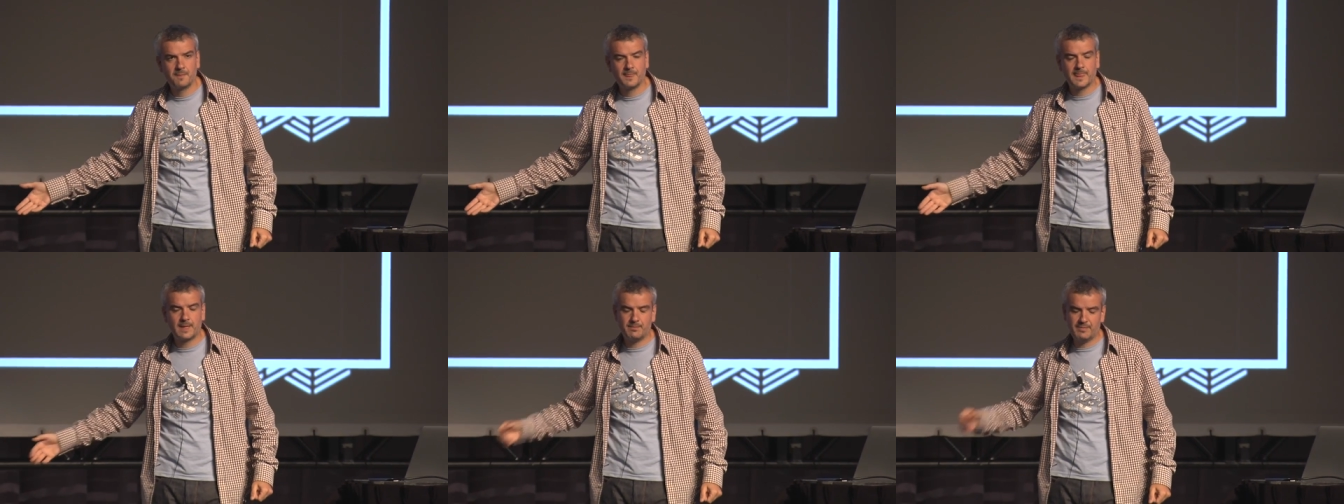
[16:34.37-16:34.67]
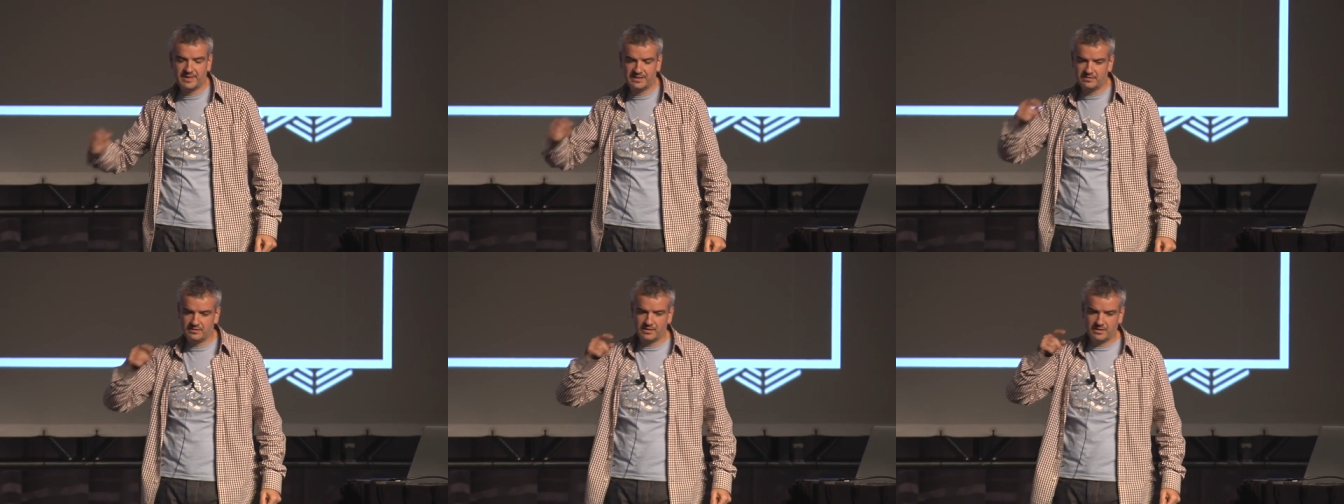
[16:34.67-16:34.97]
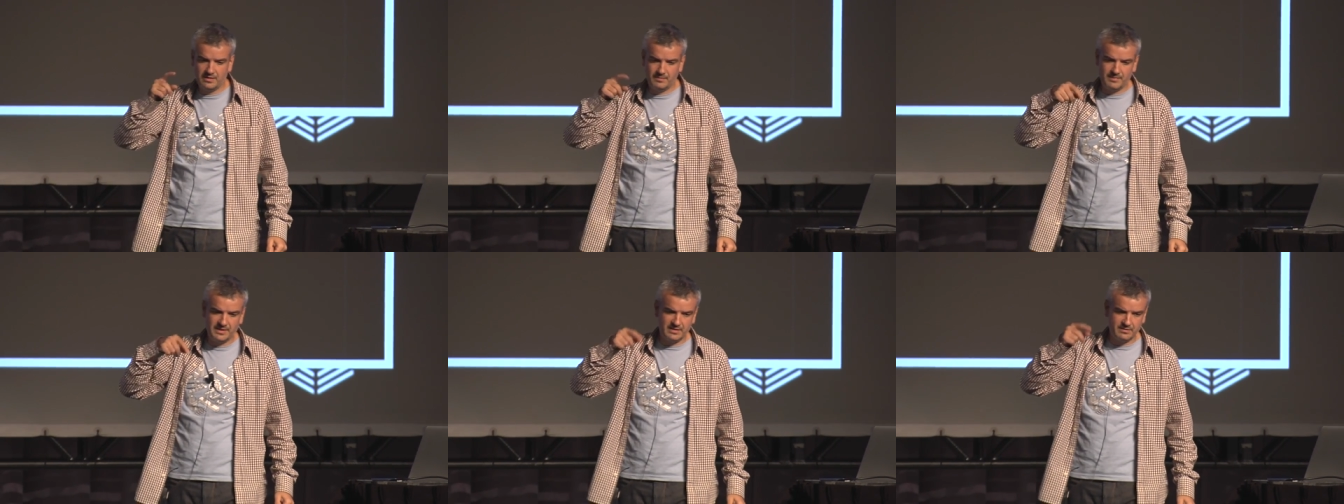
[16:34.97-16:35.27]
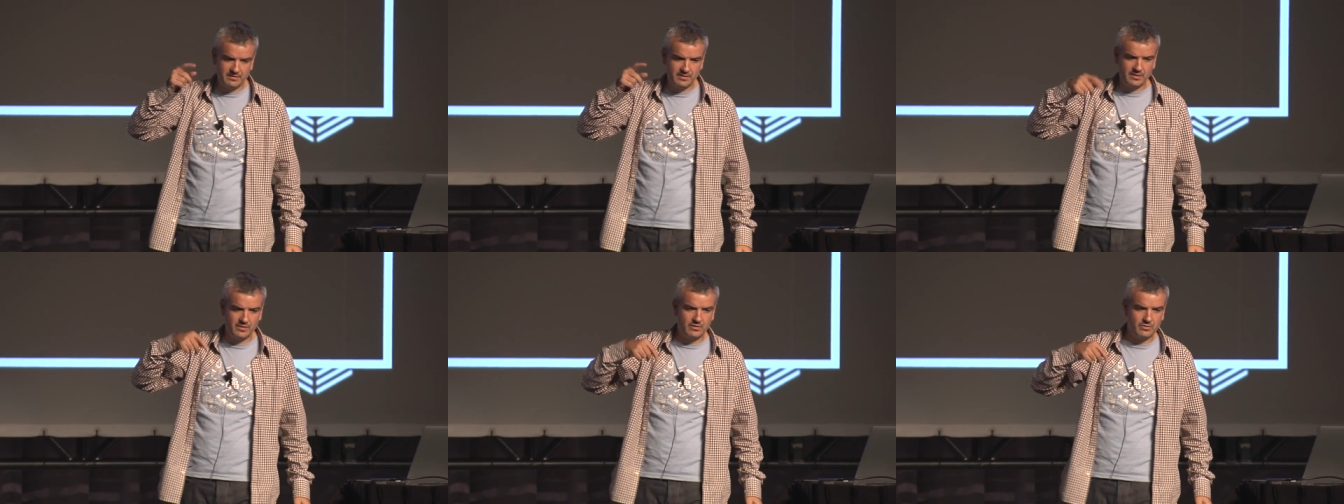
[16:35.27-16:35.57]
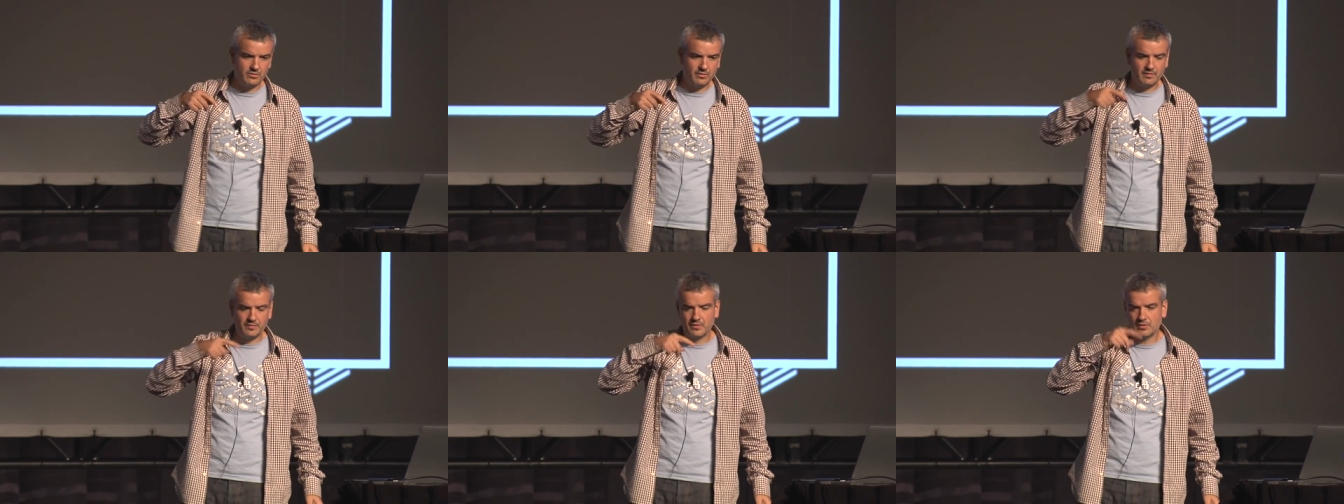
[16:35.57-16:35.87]
That basically means that
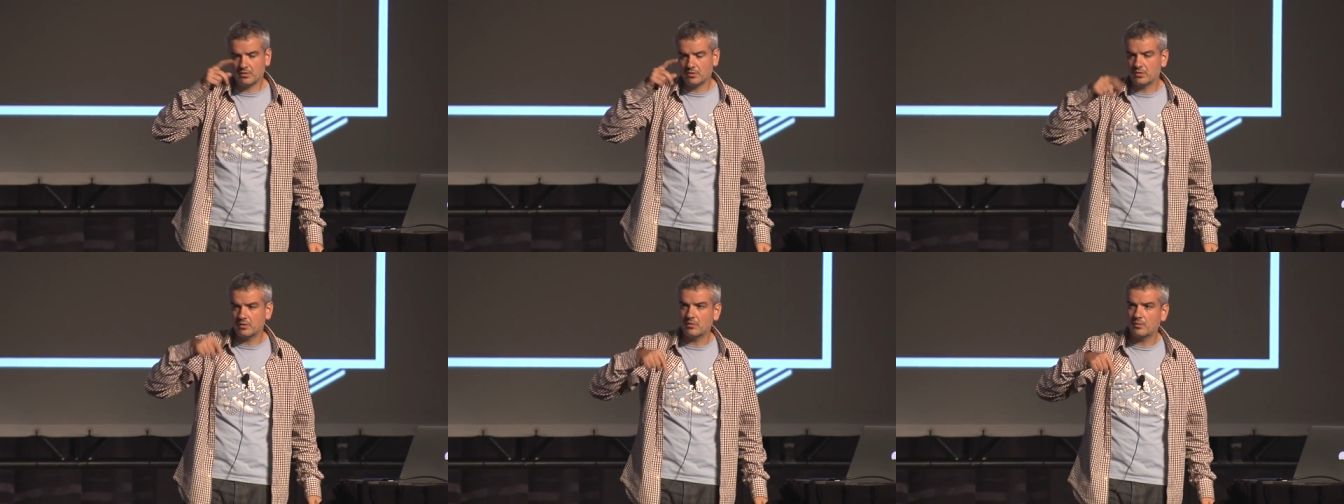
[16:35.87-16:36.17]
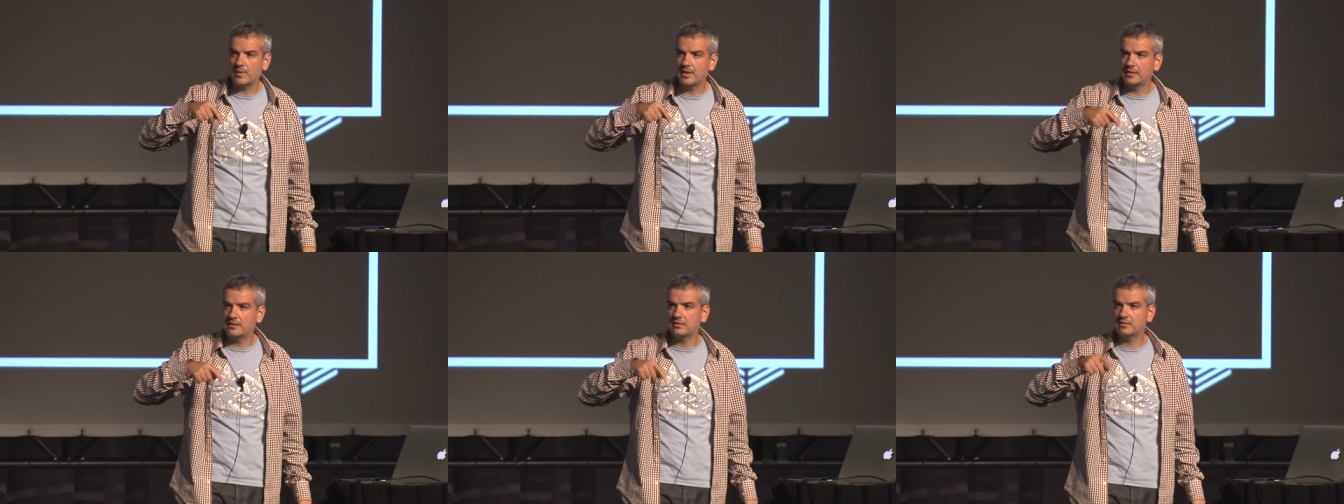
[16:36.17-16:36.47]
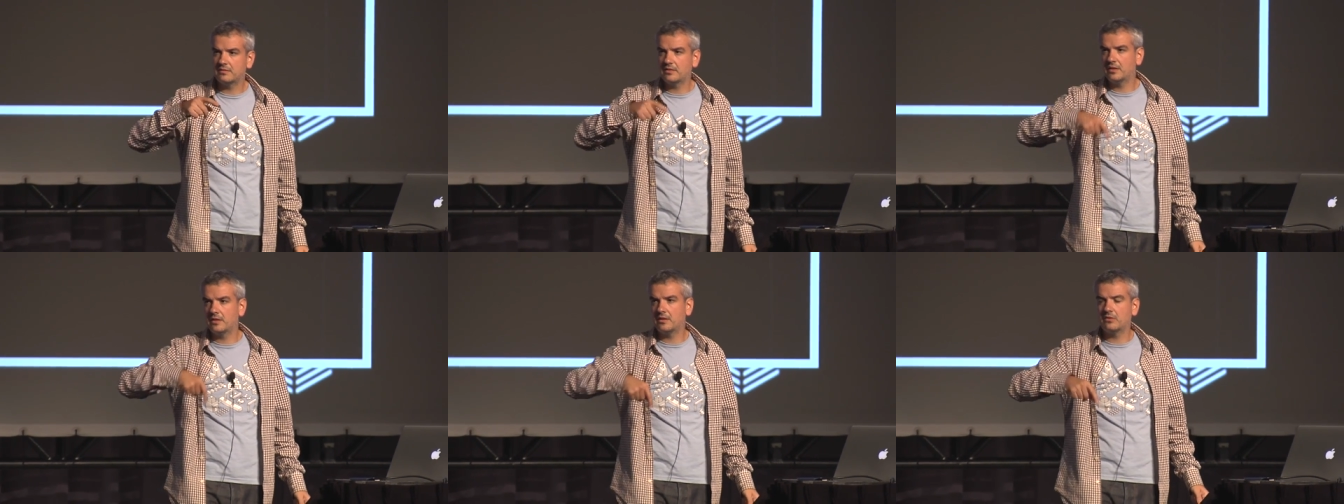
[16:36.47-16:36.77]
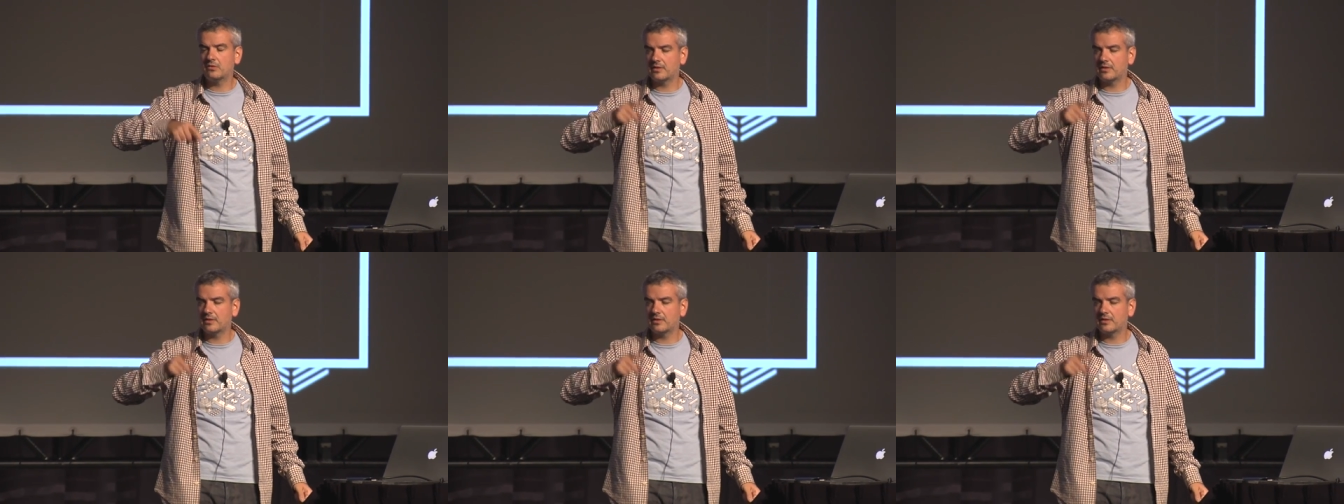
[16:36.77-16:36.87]
if you're not going to run this thing,